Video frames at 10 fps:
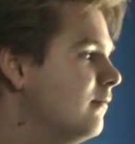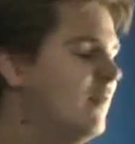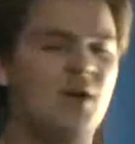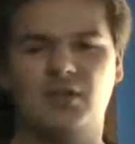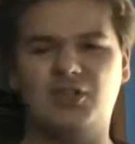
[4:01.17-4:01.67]

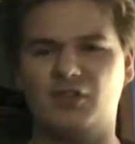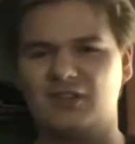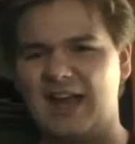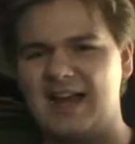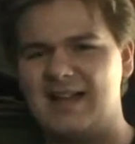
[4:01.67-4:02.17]
or just a
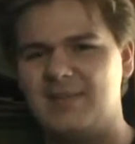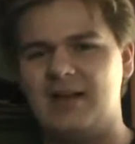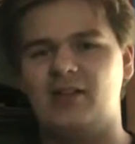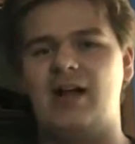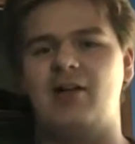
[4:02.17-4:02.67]
tiny
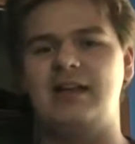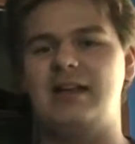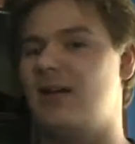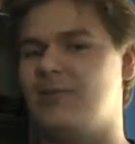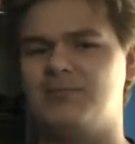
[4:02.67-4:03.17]
bit
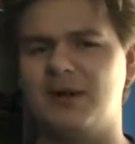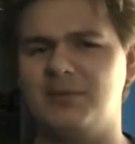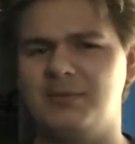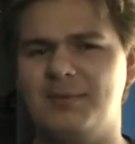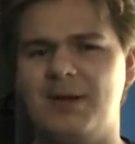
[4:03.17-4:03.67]
cloudy, I'll
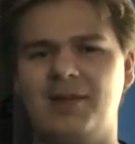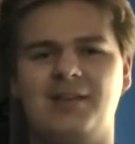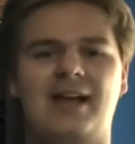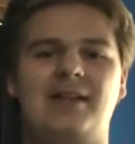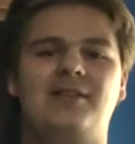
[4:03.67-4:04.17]
probably be
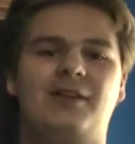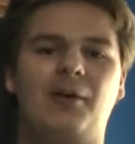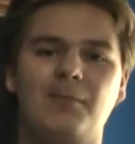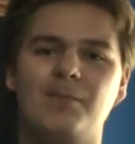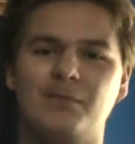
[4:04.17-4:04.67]
outside.
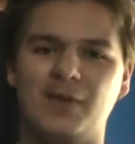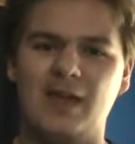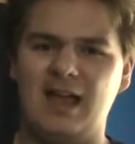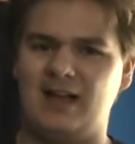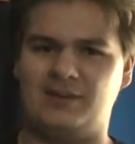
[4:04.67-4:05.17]
So
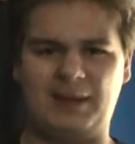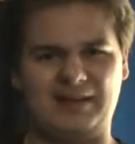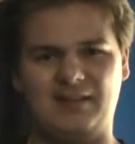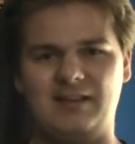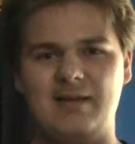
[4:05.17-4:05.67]

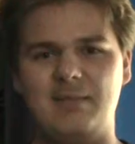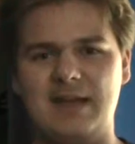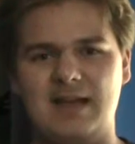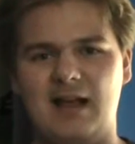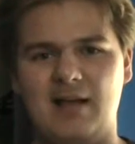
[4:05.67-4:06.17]
expect to see
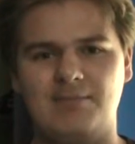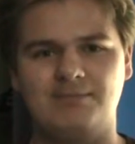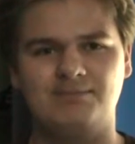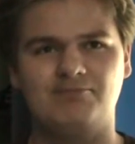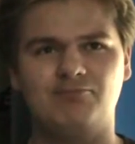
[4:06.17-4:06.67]
me
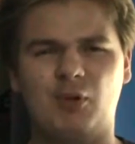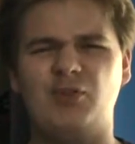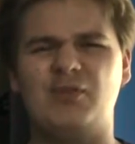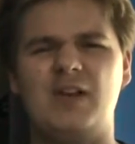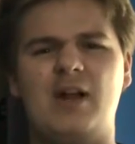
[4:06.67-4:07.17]
um,
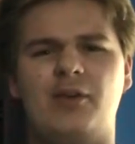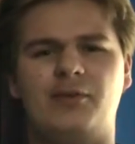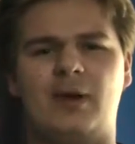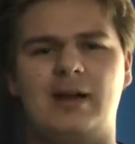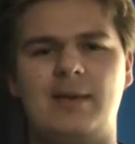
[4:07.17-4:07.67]
posting
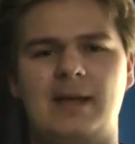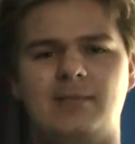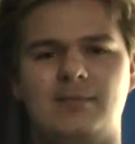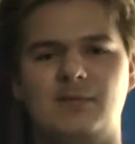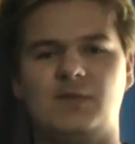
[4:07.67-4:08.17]
videos quite a bit.
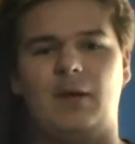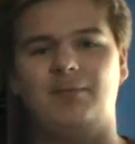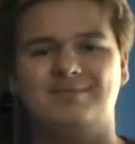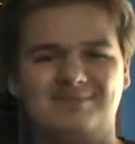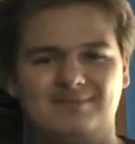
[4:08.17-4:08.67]
So
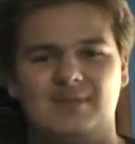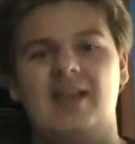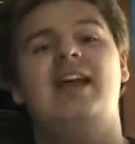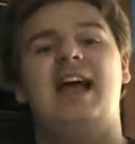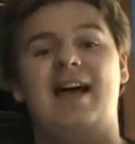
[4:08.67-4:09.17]

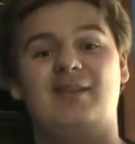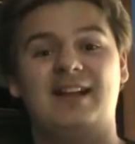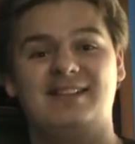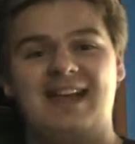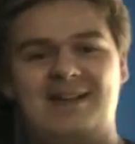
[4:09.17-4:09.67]
have a
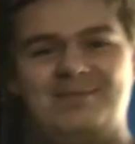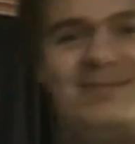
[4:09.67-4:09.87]
nice day.